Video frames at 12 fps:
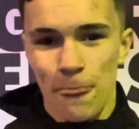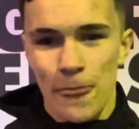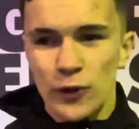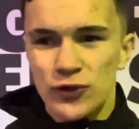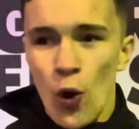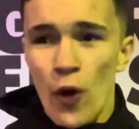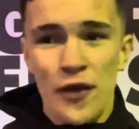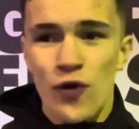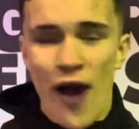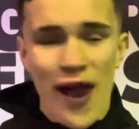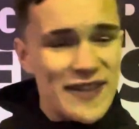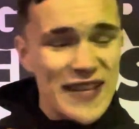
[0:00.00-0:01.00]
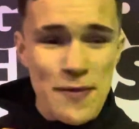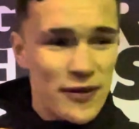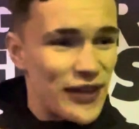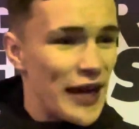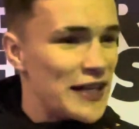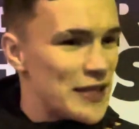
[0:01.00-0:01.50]
So in the grand scheme of
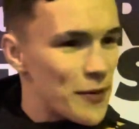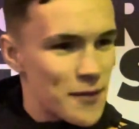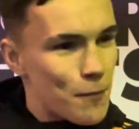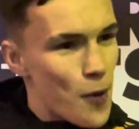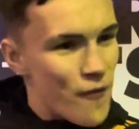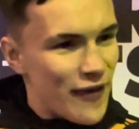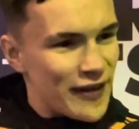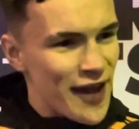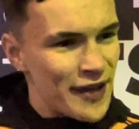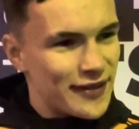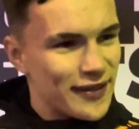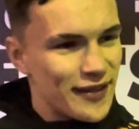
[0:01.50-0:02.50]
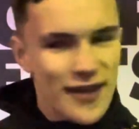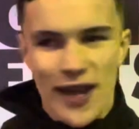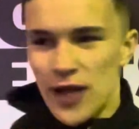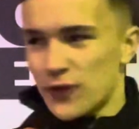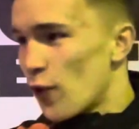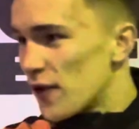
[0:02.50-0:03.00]
things, it was a perfect night.
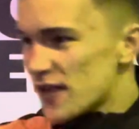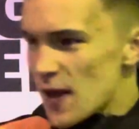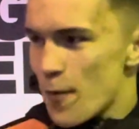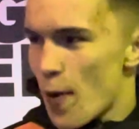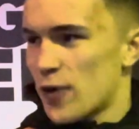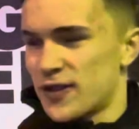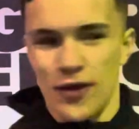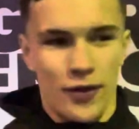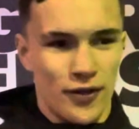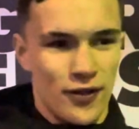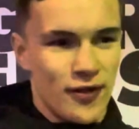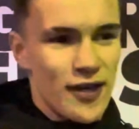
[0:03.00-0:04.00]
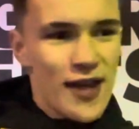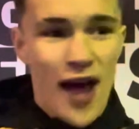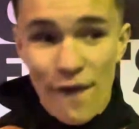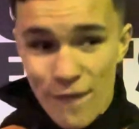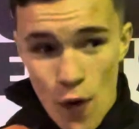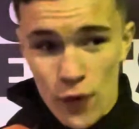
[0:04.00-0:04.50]
As for all these other boxers on here,
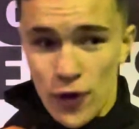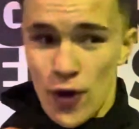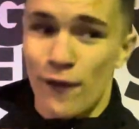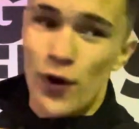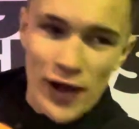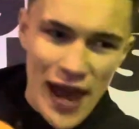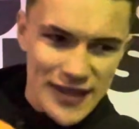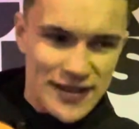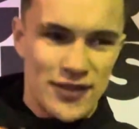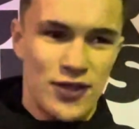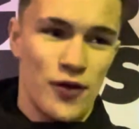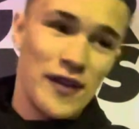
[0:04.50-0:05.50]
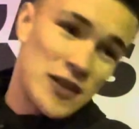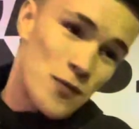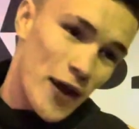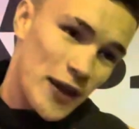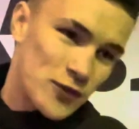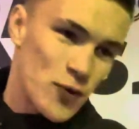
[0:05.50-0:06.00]
I fought here, I've learned lessons here. This is
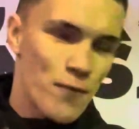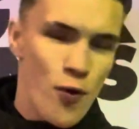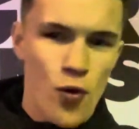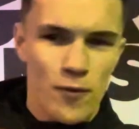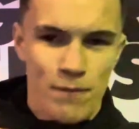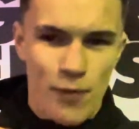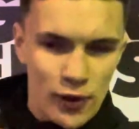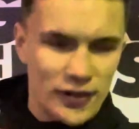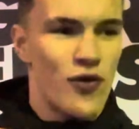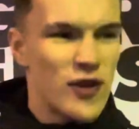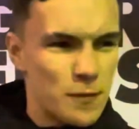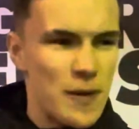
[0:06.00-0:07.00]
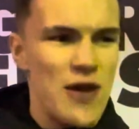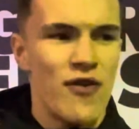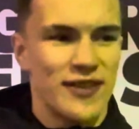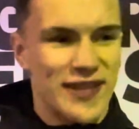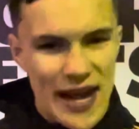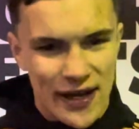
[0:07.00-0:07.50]
why it's so important, building your
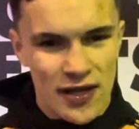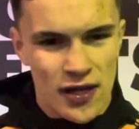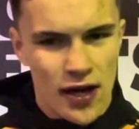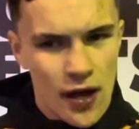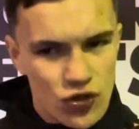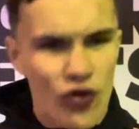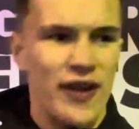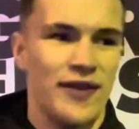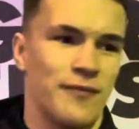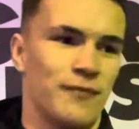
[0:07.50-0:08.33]
experience, gaining your trade.